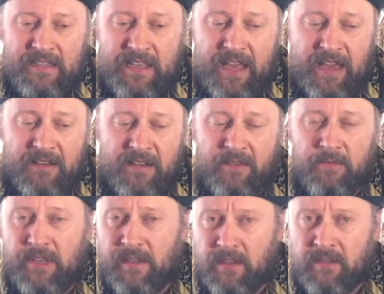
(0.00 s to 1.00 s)
can
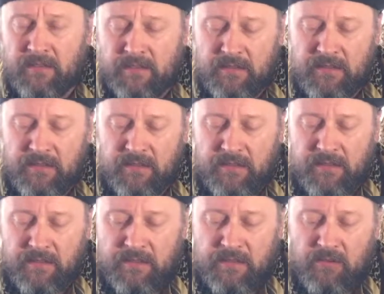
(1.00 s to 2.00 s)
and will
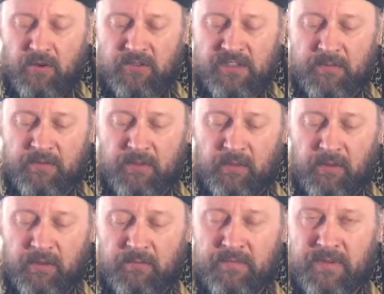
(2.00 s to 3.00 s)
cause some
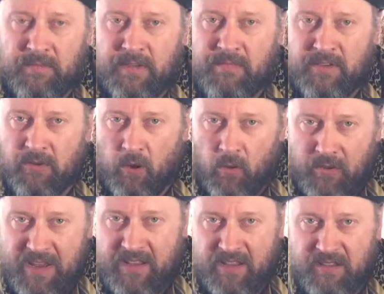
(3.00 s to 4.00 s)
trouble. But we've been
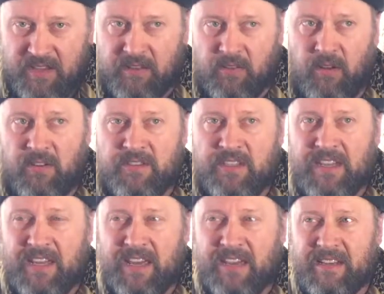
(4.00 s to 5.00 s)
honing the
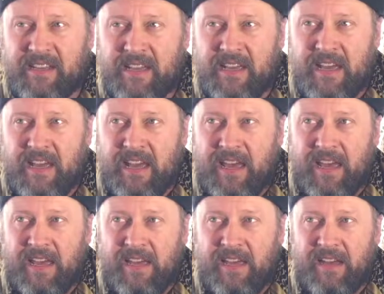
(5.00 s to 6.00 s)
technology and
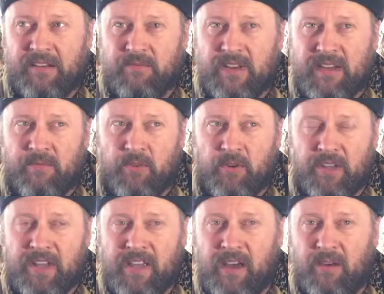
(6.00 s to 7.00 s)
really
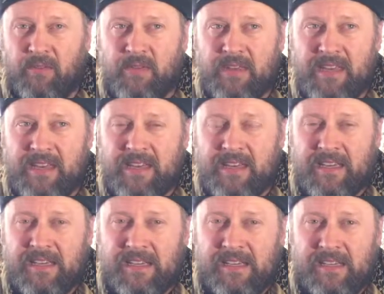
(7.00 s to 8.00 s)
working out the
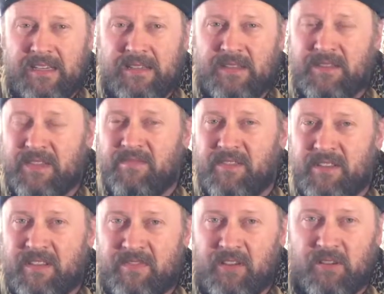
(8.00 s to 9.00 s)

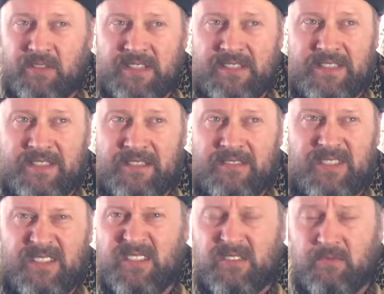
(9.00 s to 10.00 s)
different difficulties in, because
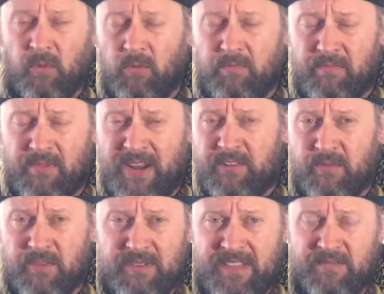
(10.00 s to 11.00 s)
this is all brand
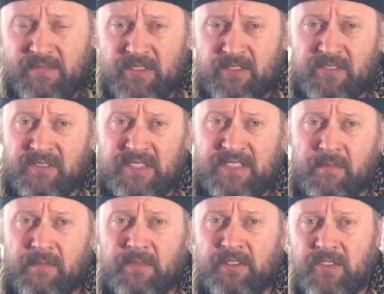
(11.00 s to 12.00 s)
new. These pictures, this
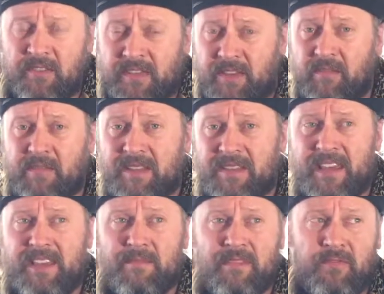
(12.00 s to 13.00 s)
type of picture have never been
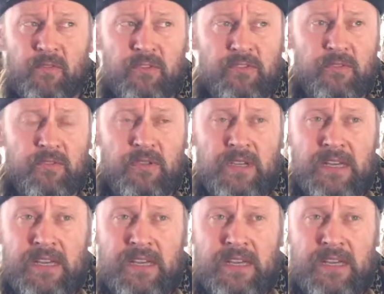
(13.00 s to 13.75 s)
taken before, so